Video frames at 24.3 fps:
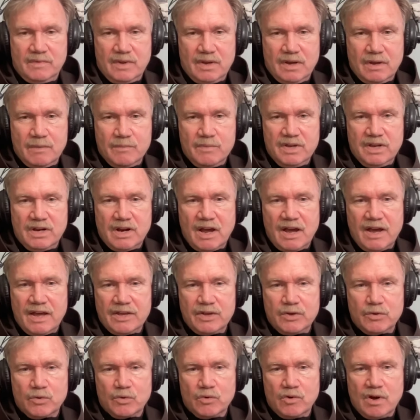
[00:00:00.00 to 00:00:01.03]
I mean, I
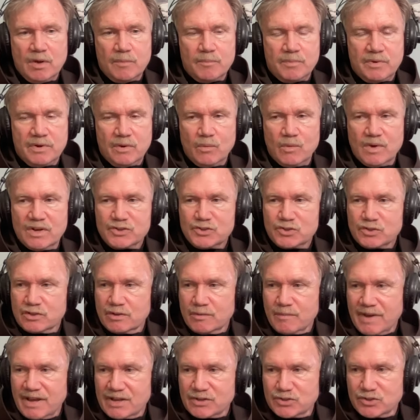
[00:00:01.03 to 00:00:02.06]
grew up in
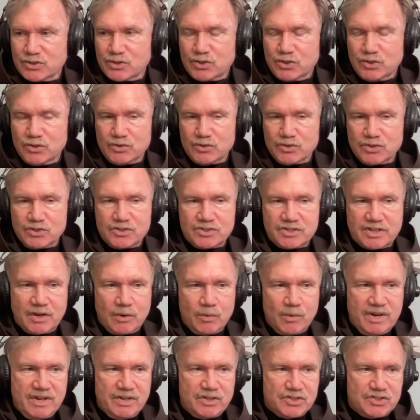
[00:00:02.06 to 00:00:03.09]
Western Massachusetts. I
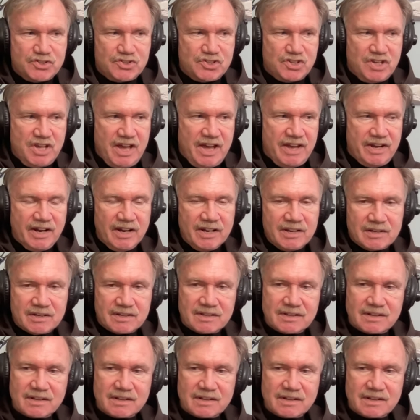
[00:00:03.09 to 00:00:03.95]
went to Siena.